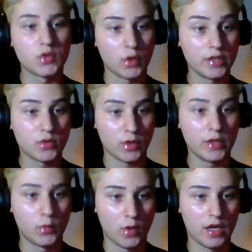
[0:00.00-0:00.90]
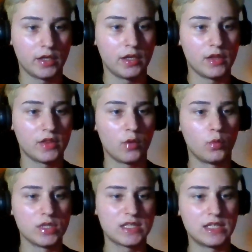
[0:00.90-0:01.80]
2021,
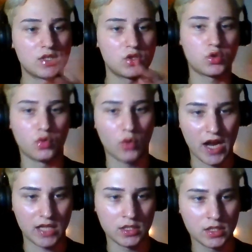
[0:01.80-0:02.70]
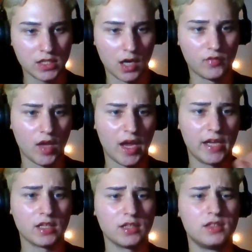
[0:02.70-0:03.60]
there was this trend of
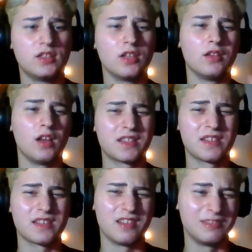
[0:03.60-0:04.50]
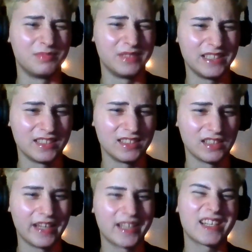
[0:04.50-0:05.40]
like deluxes now being
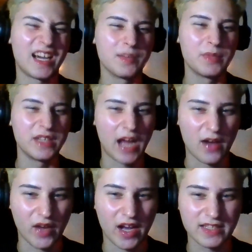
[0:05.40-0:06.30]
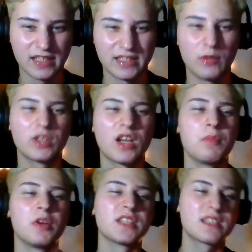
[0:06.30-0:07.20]
like kind of being half-assed. Like they would
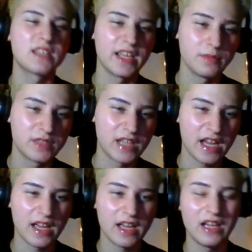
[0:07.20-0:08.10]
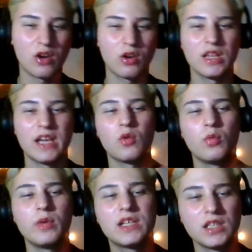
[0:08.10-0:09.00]
come out the same day or like a
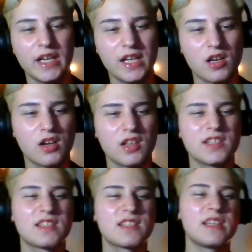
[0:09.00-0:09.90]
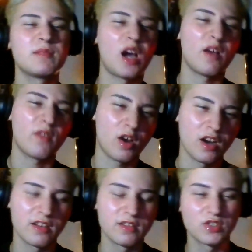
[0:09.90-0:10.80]
week later, and it's the same cover
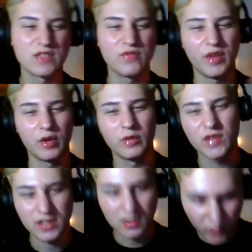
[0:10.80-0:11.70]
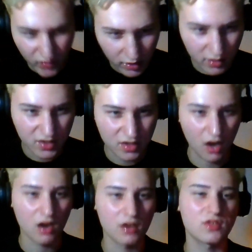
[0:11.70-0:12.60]
art, and it's just filled with like some filler
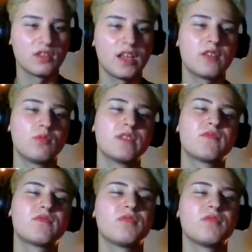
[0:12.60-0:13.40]
songs or like with